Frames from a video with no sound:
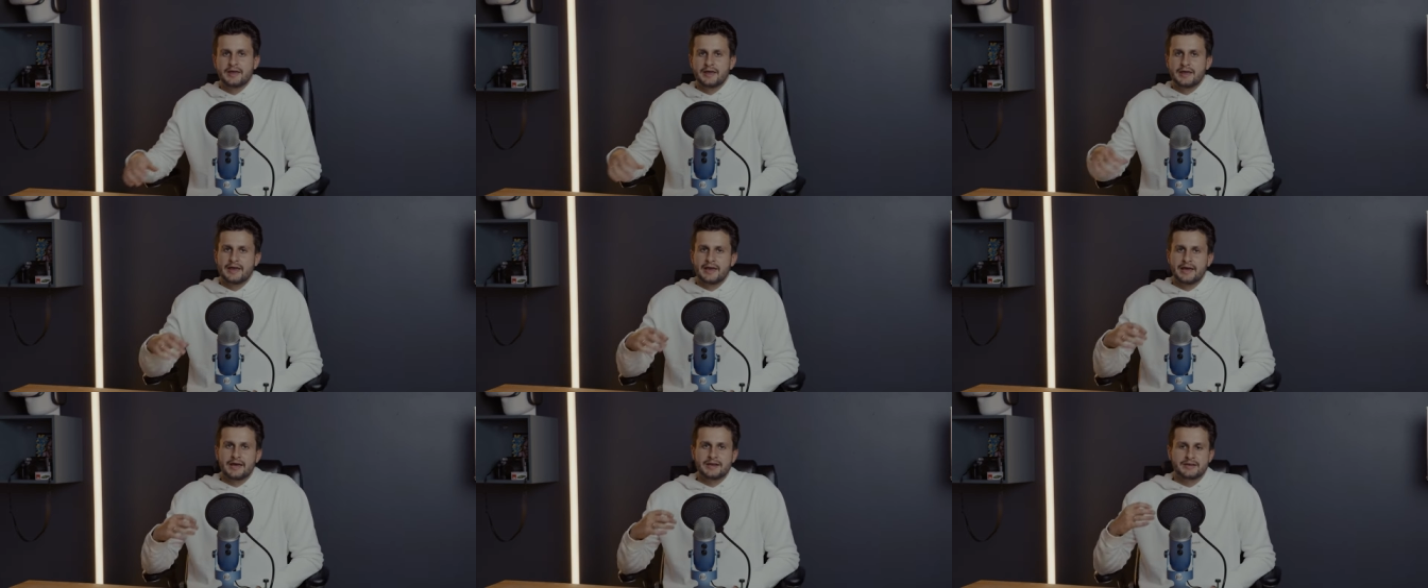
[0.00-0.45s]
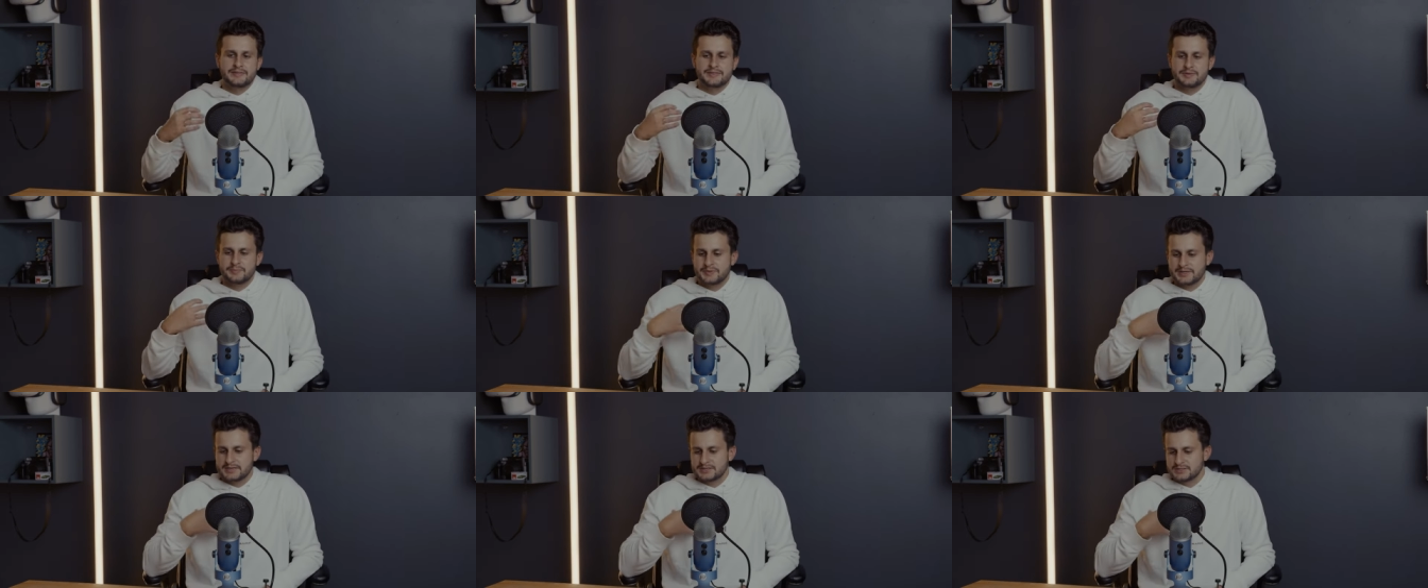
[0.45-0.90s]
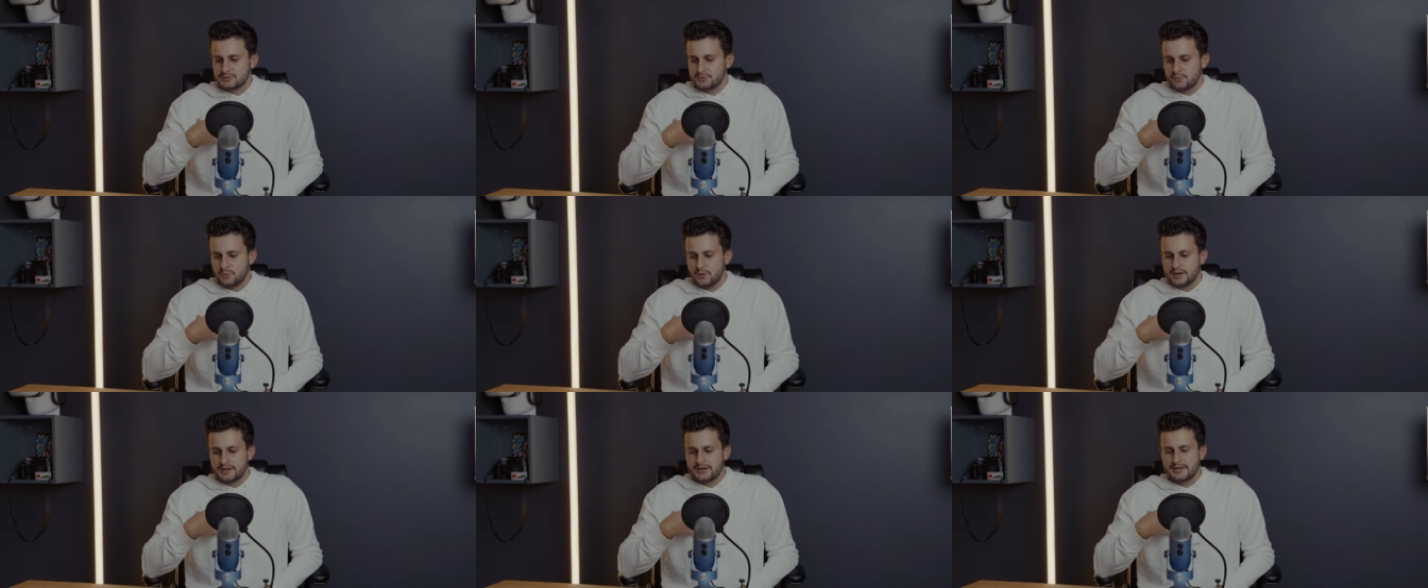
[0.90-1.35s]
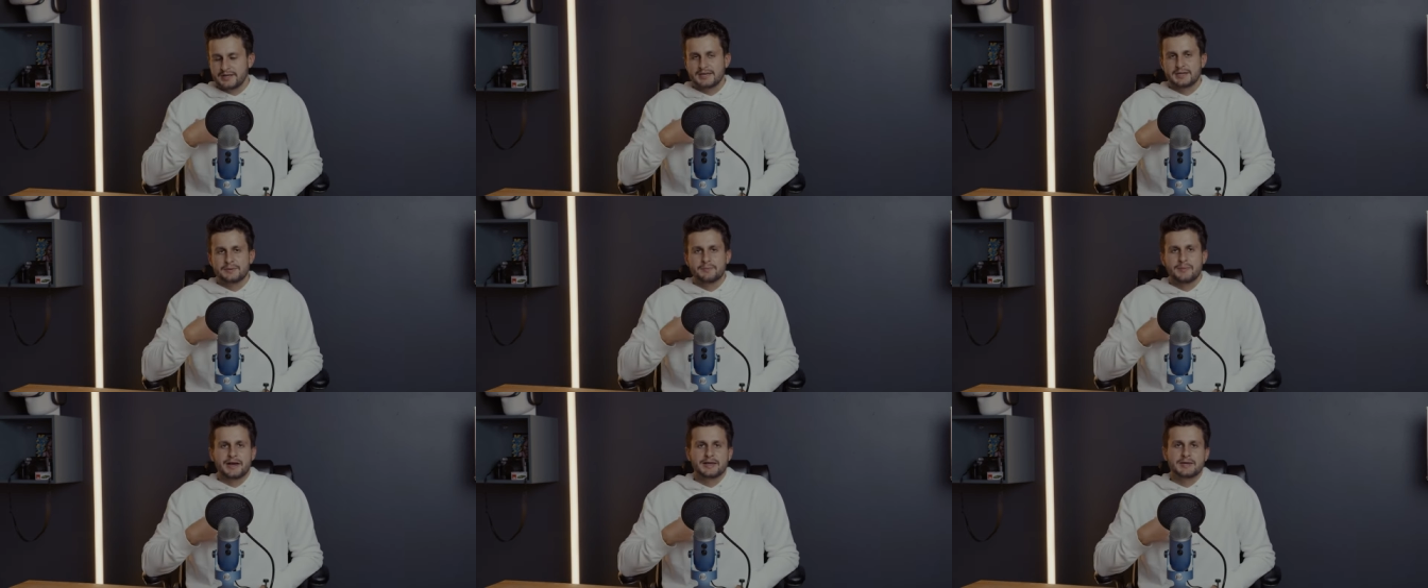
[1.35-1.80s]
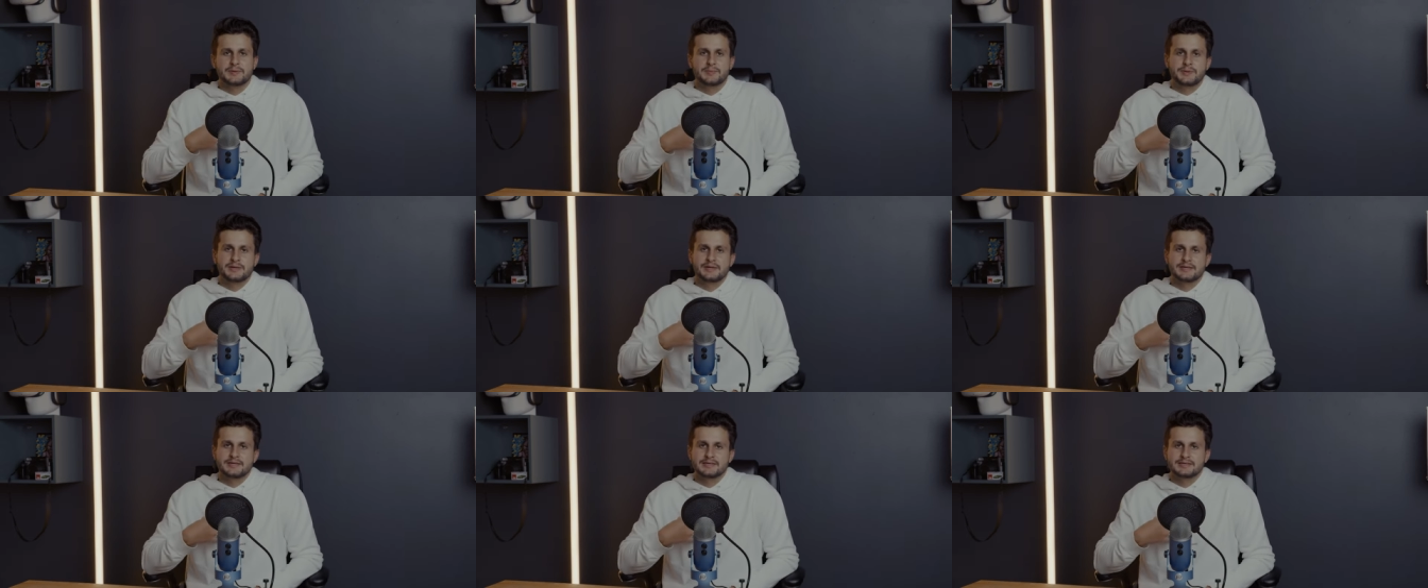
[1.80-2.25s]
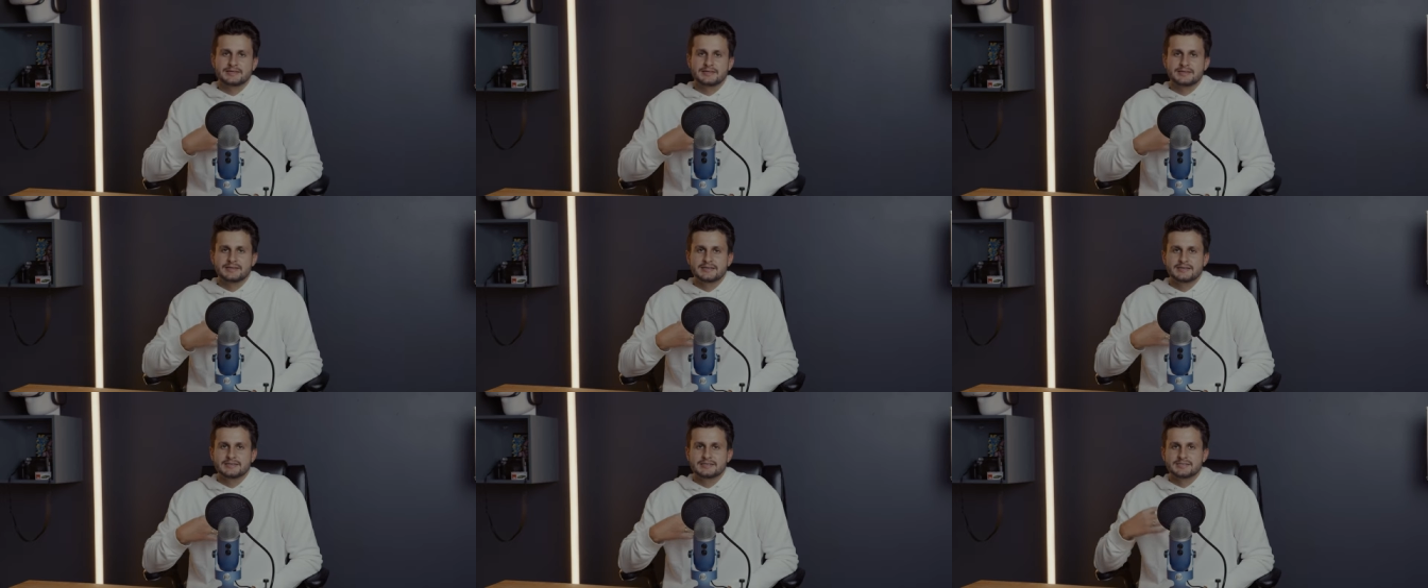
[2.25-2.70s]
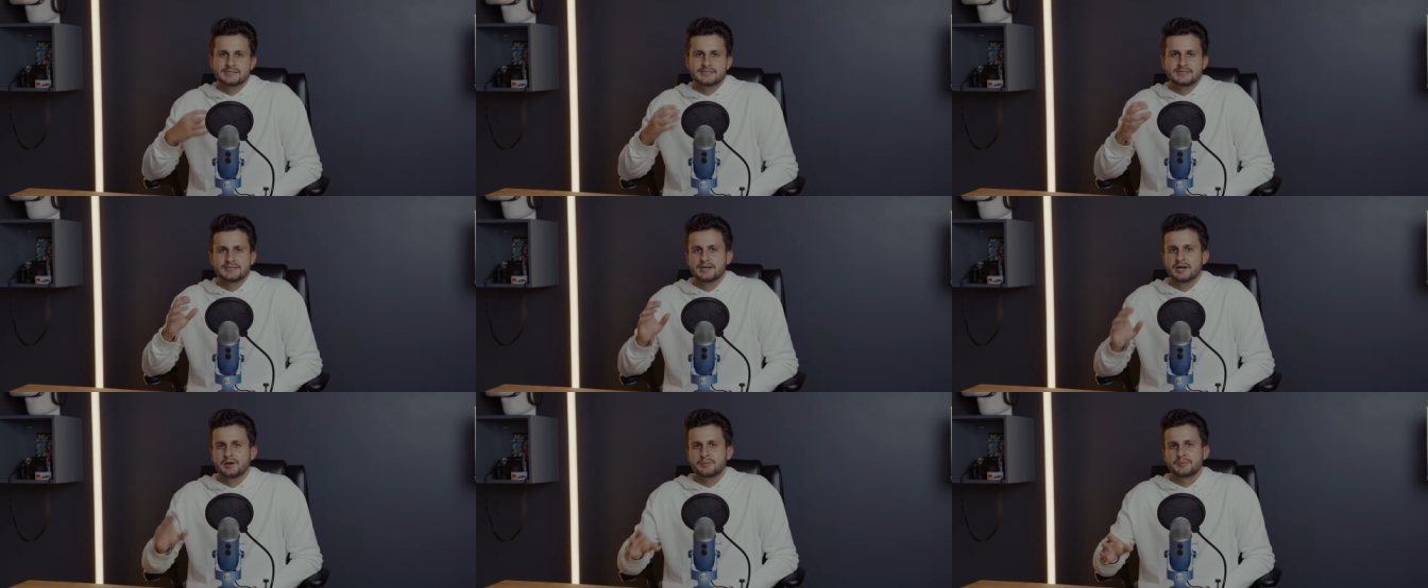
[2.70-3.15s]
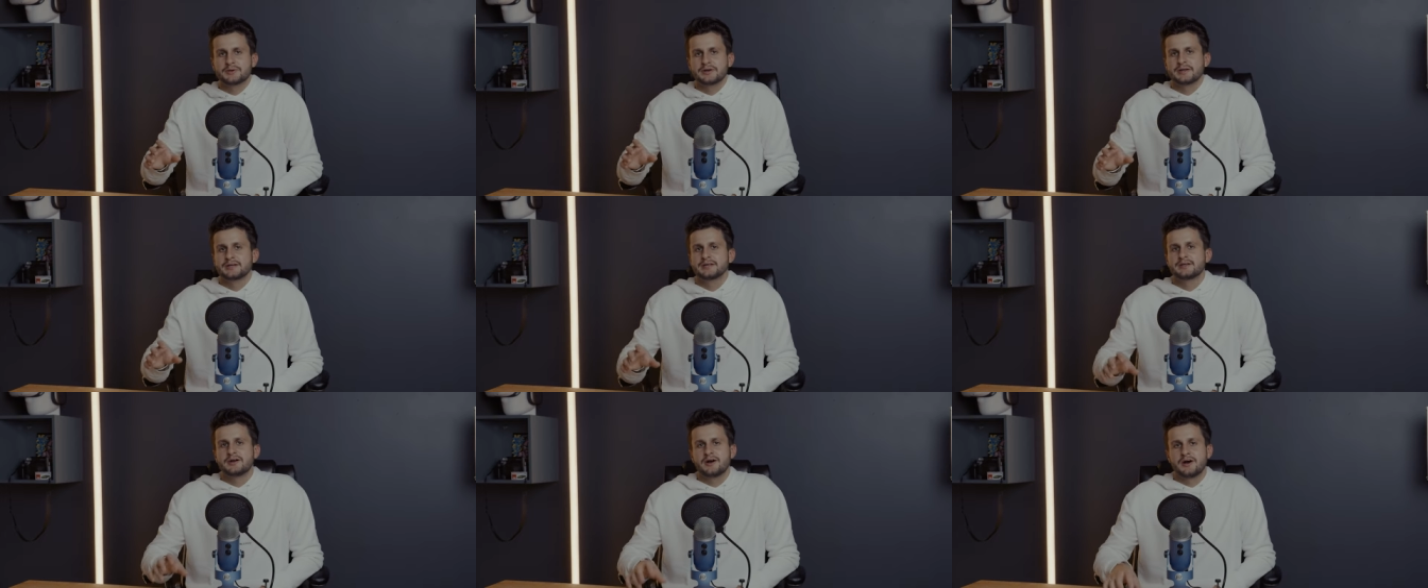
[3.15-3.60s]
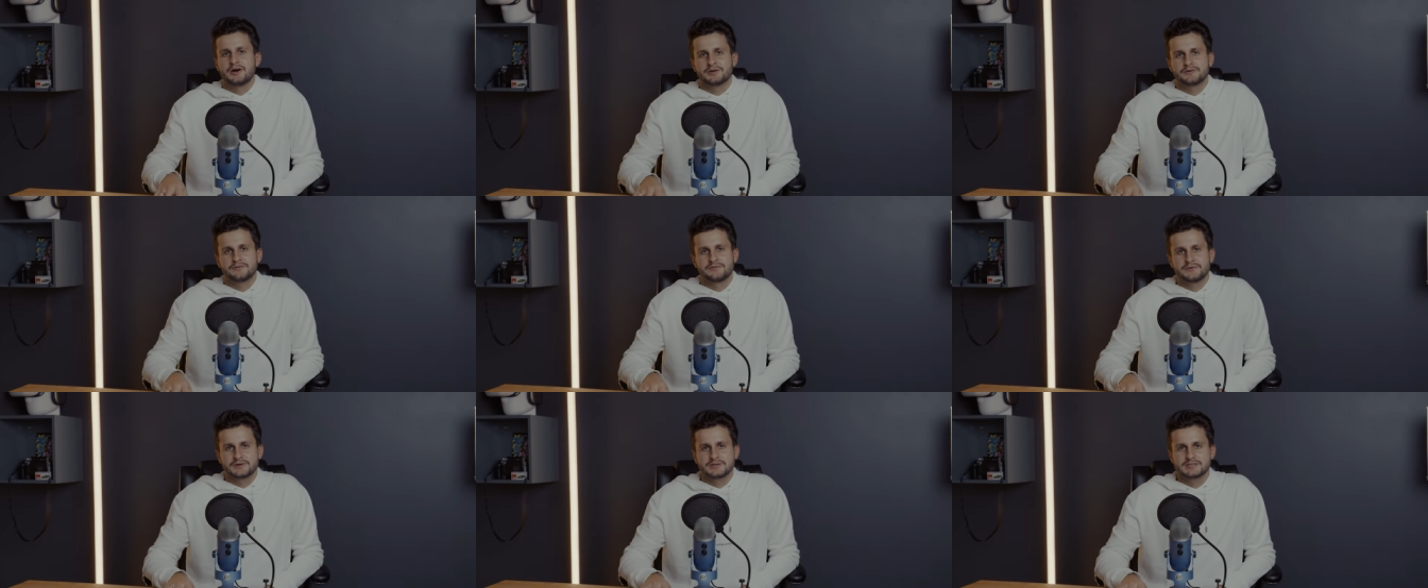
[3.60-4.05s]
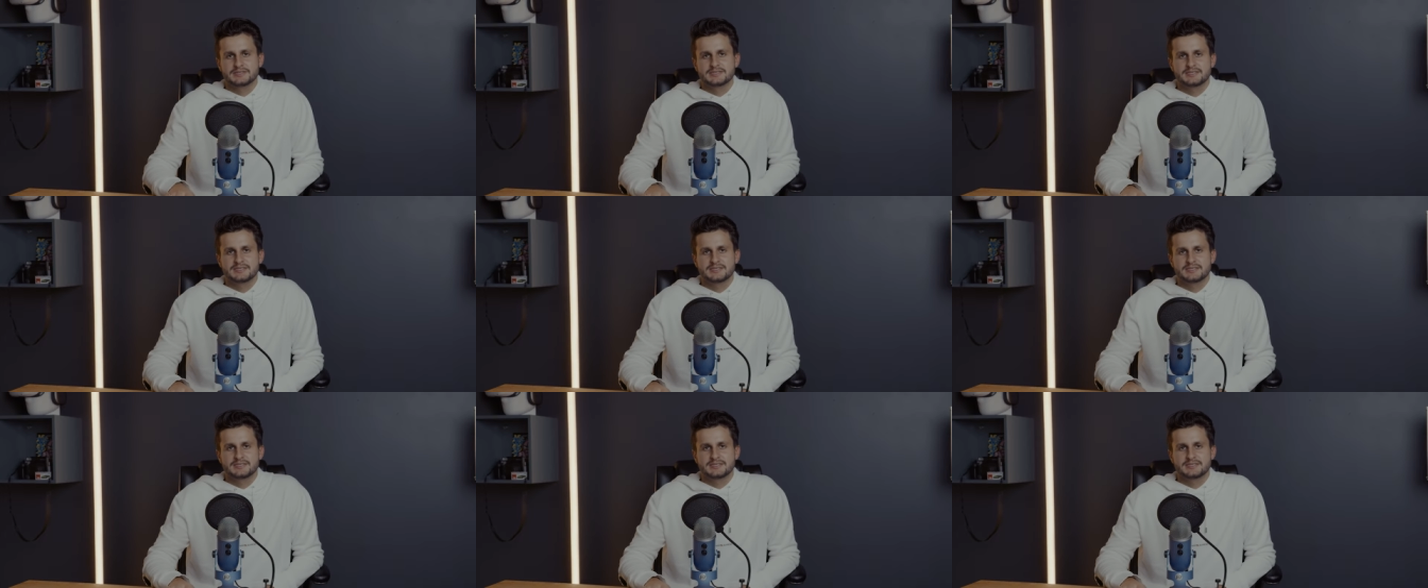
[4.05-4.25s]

and the biggest one, in my opinion, is the upgraded autofocus